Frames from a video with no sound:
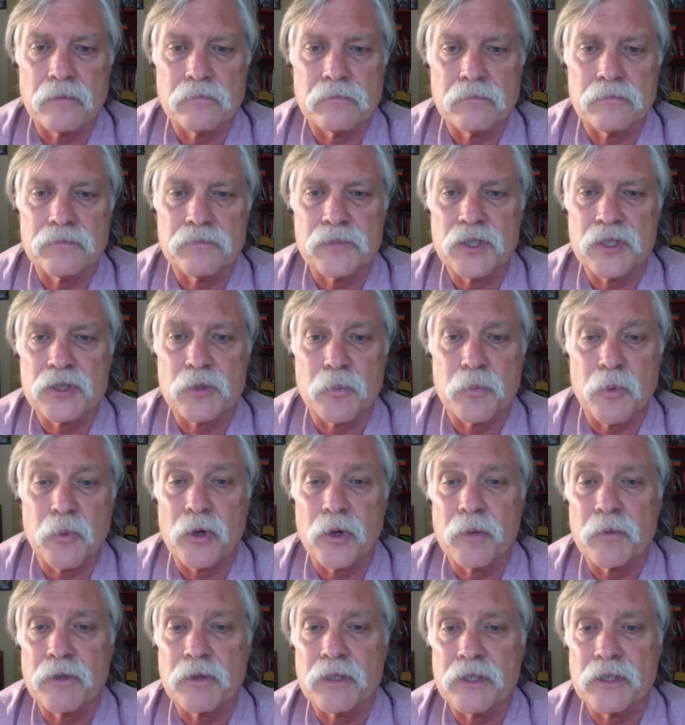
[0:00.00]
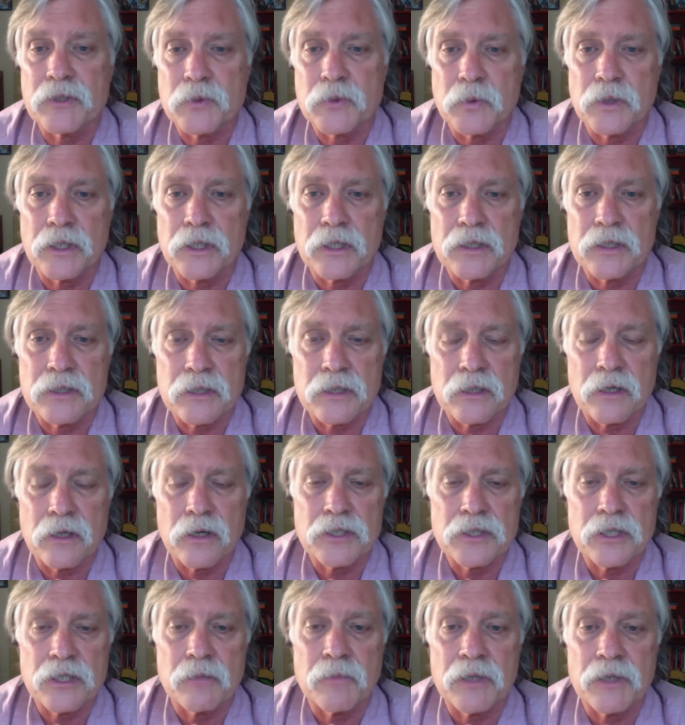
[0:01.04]
disappointment this week is that our
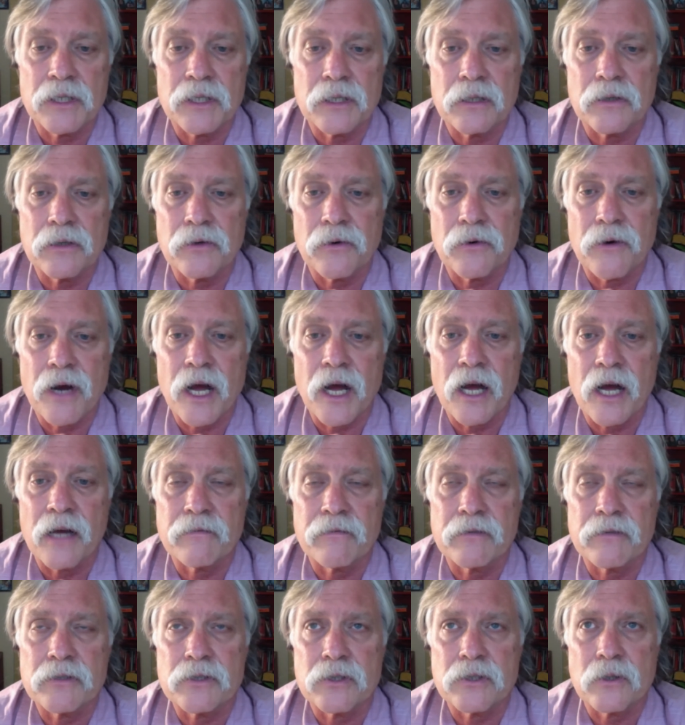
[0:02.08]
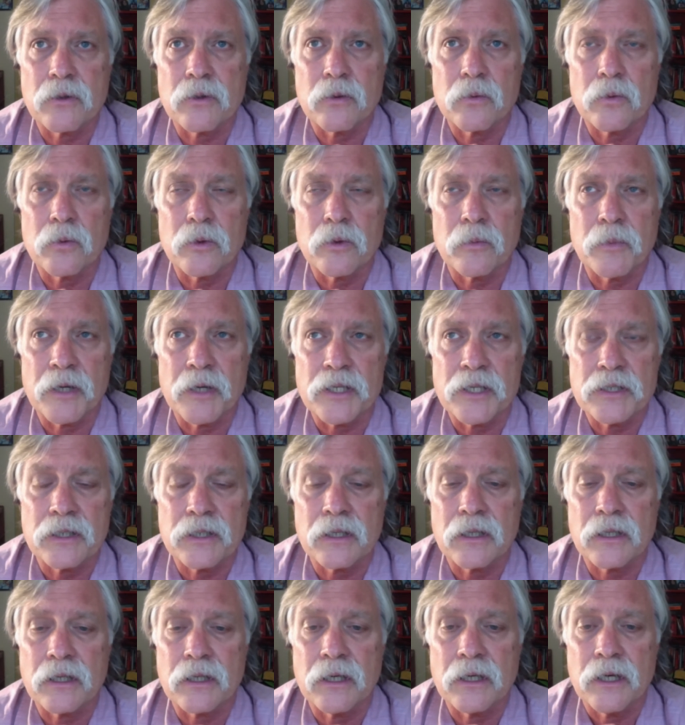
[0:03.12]
shipment didn't arrive. And so we're
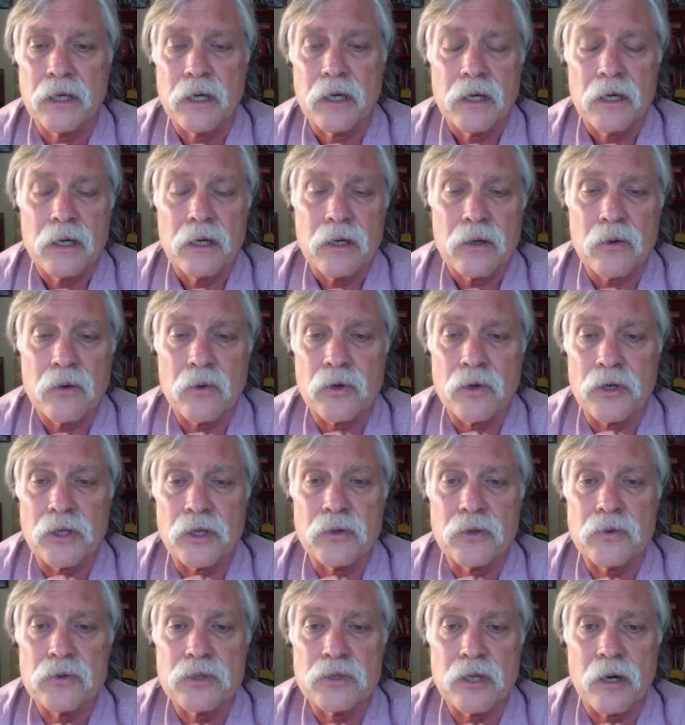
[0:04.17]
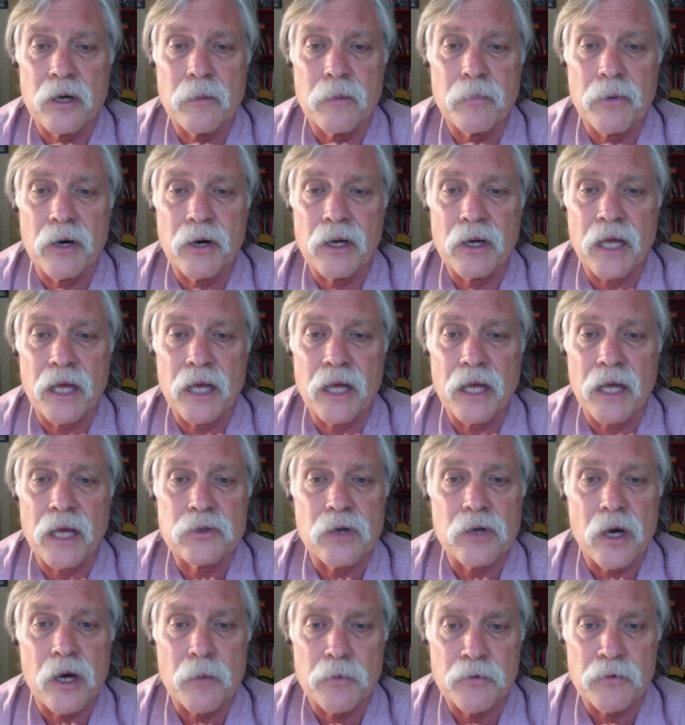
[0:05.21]
basically going to use up our last
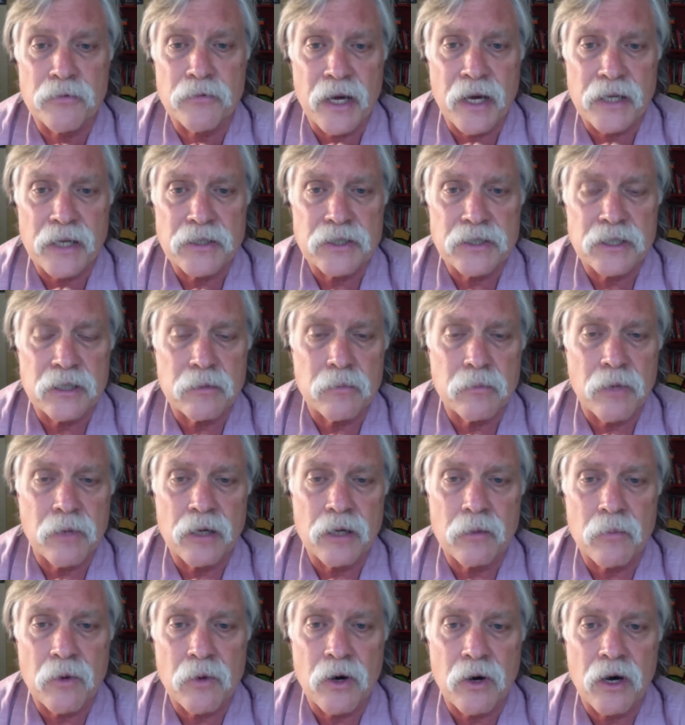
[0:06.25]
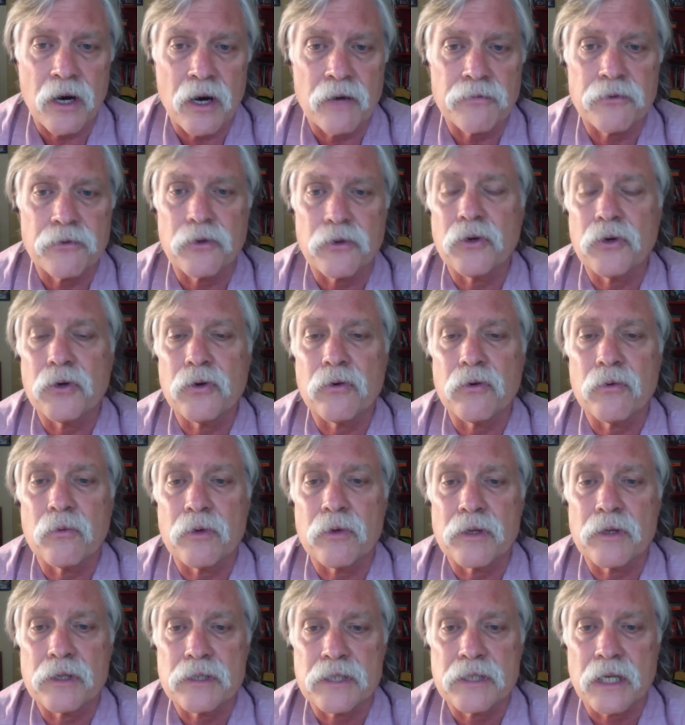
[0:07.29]
drop of vaccine by tomorrow afternoon
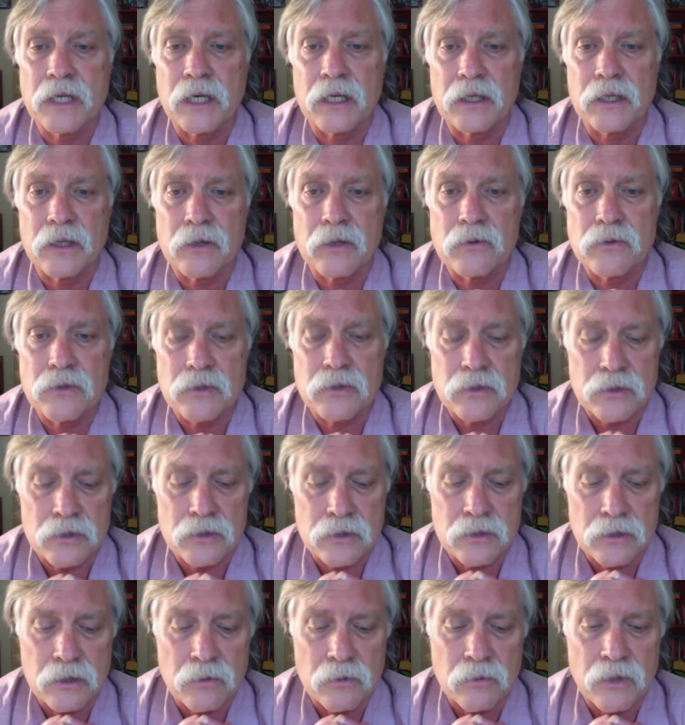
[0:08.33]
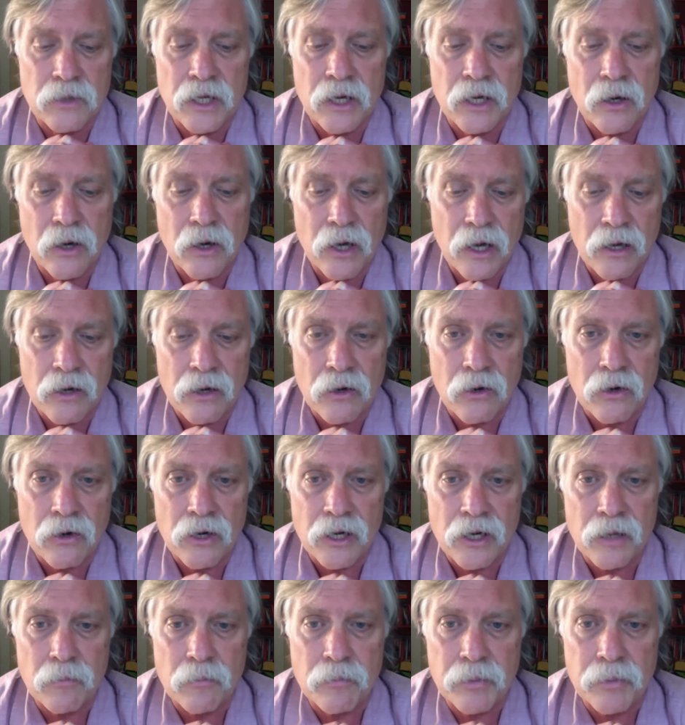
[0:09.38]
with the second doses that we had
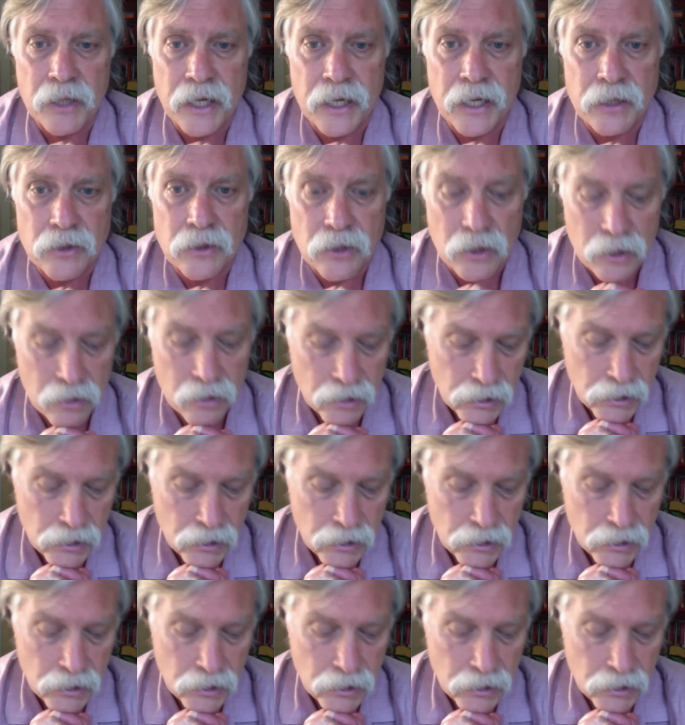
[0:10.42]
already planned on.